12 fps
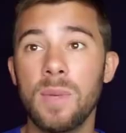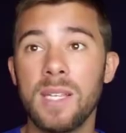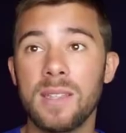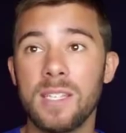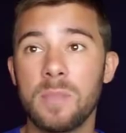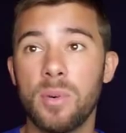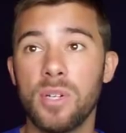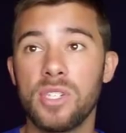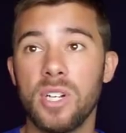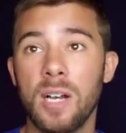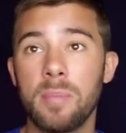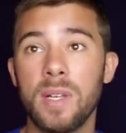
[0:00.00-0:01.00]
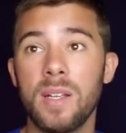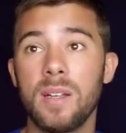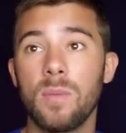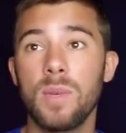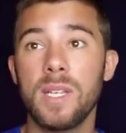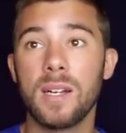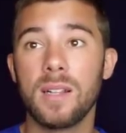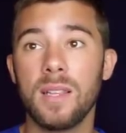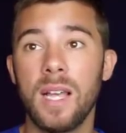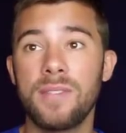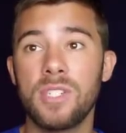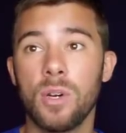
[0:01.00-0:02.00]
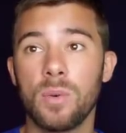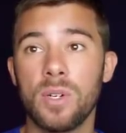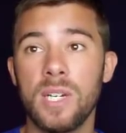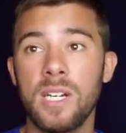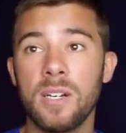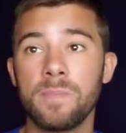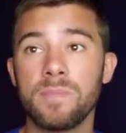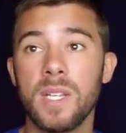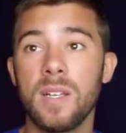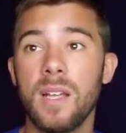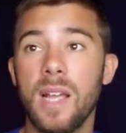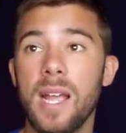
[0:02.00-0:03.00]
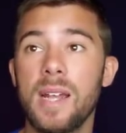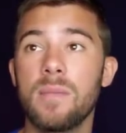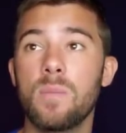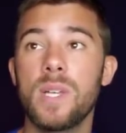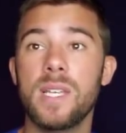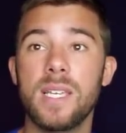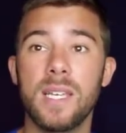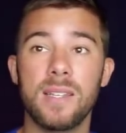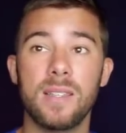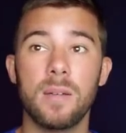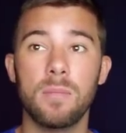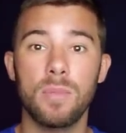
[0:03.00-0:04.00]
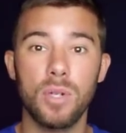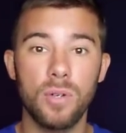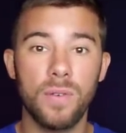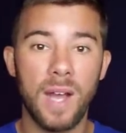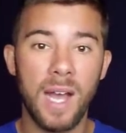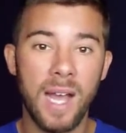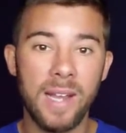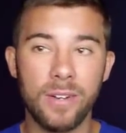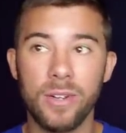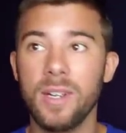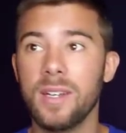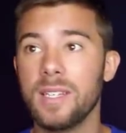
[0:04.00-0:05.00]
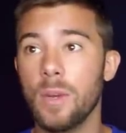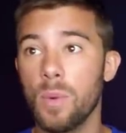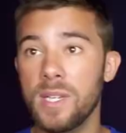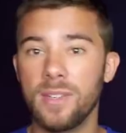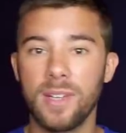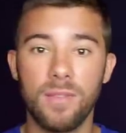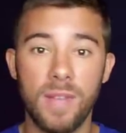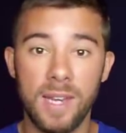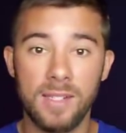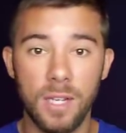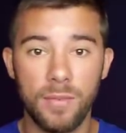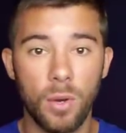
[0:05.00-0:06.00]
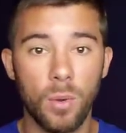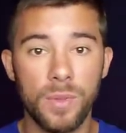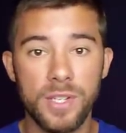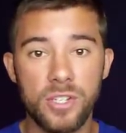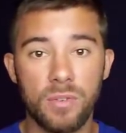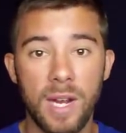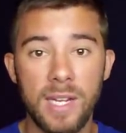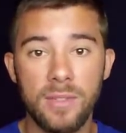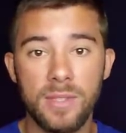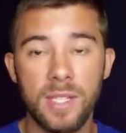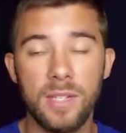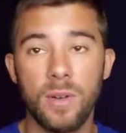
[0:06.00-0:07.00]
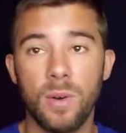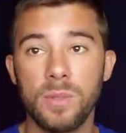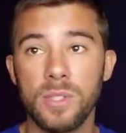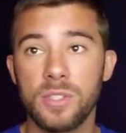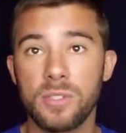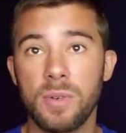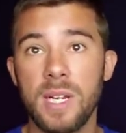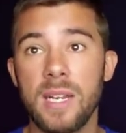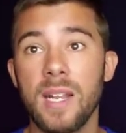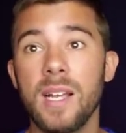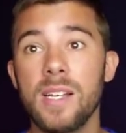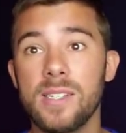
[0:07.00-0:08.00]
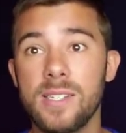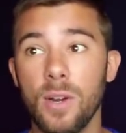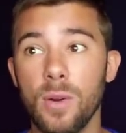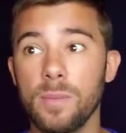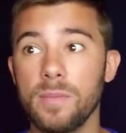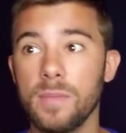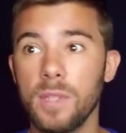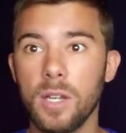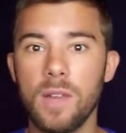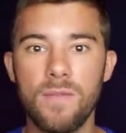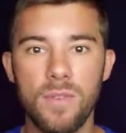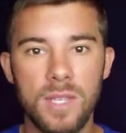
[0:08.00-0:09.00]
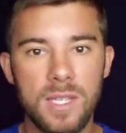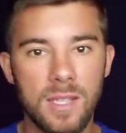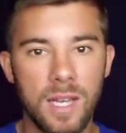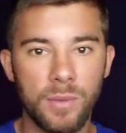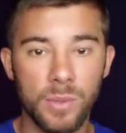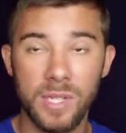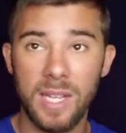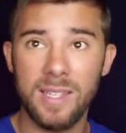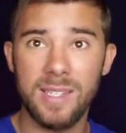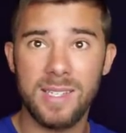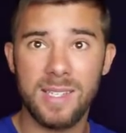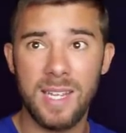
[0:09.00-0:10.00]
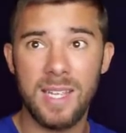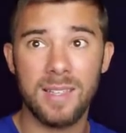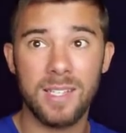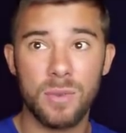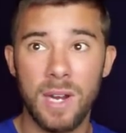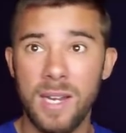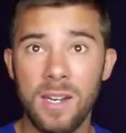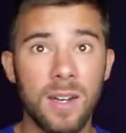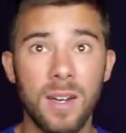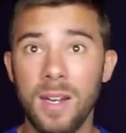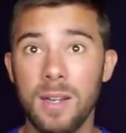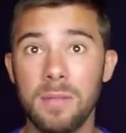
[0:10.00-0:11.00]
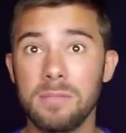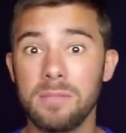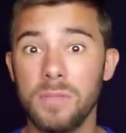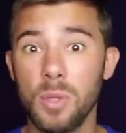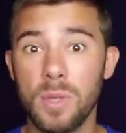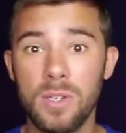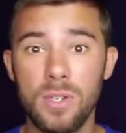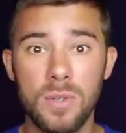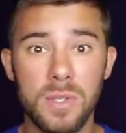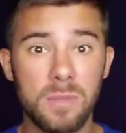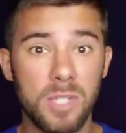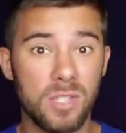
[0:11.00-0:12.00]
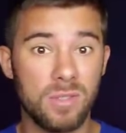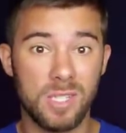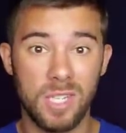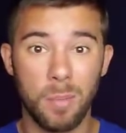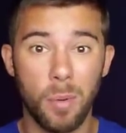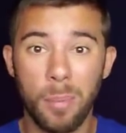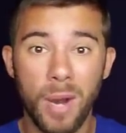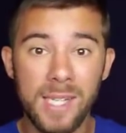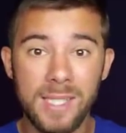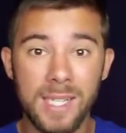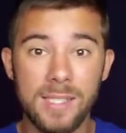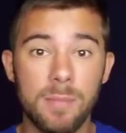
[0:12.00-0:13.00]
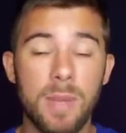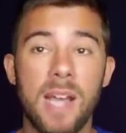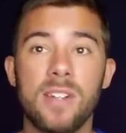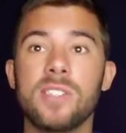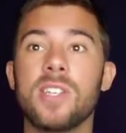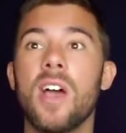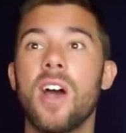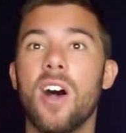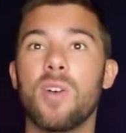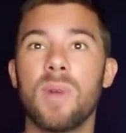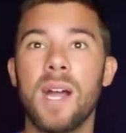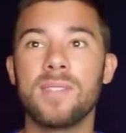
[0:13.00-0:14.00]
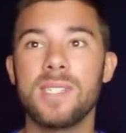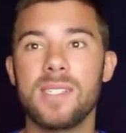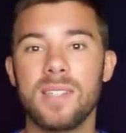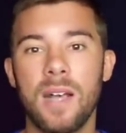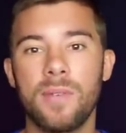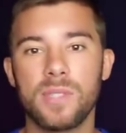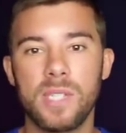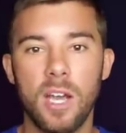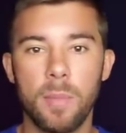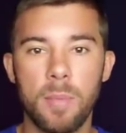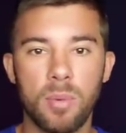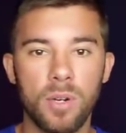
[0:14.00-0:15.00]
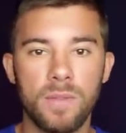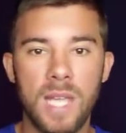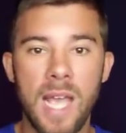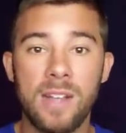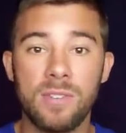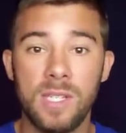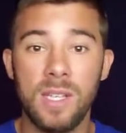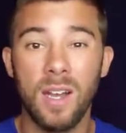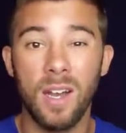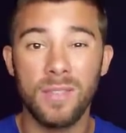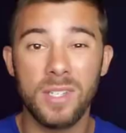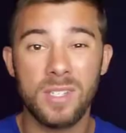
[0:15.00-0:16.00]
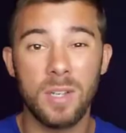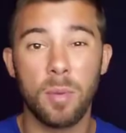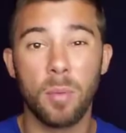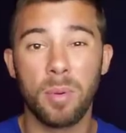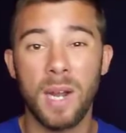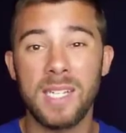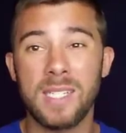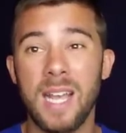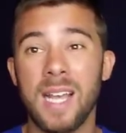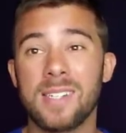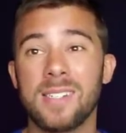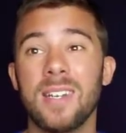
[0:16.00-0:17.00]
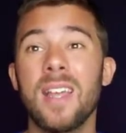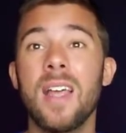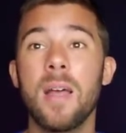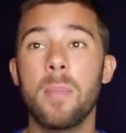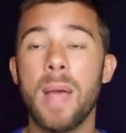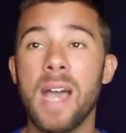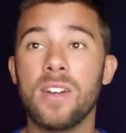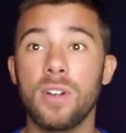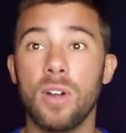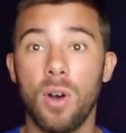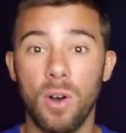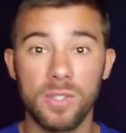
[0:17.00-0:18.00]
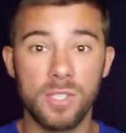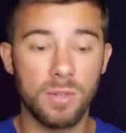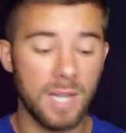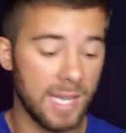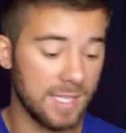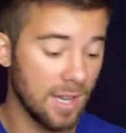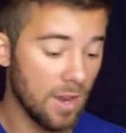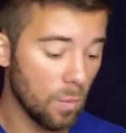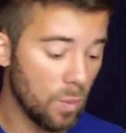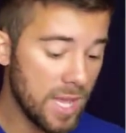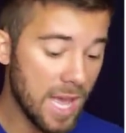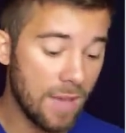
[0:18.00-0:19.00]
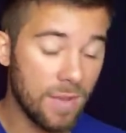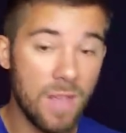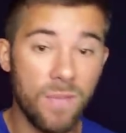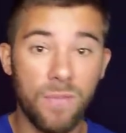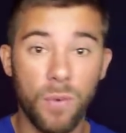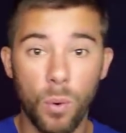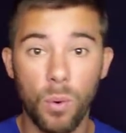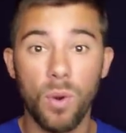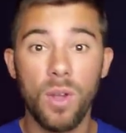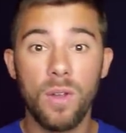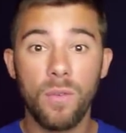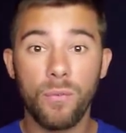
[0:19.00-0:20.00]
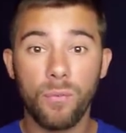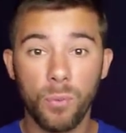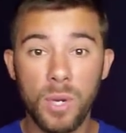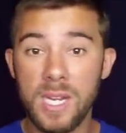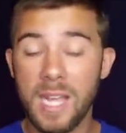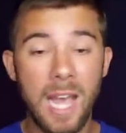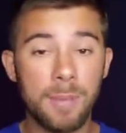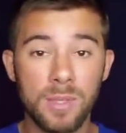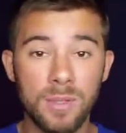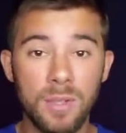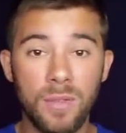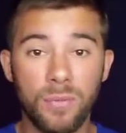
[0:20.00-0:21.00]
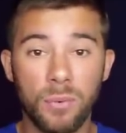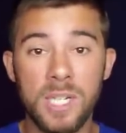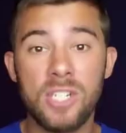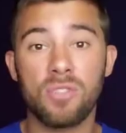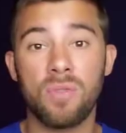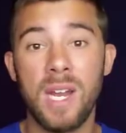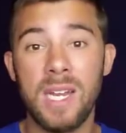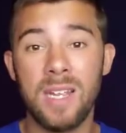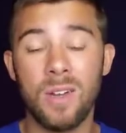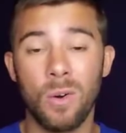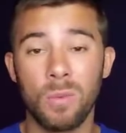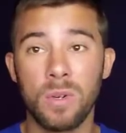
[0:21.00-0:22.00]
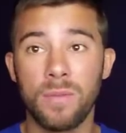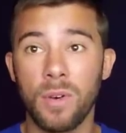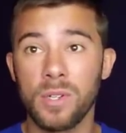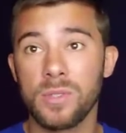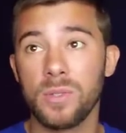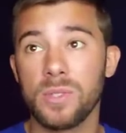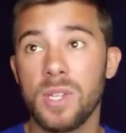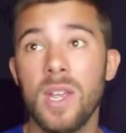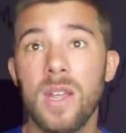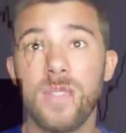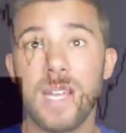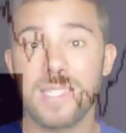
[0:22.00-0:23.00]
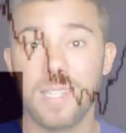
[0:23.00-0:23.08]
we get this push up, we get a left shoulder here, and we get the move higher that we took advantage of on this trade you see on your screen. So looking for these levels and then seeing this right here, you can use just simple price action patterns around these levels to help improve the accuracy of the simple price action pattern. Also, guys, we have a full free, absolutely free training on reversals. That's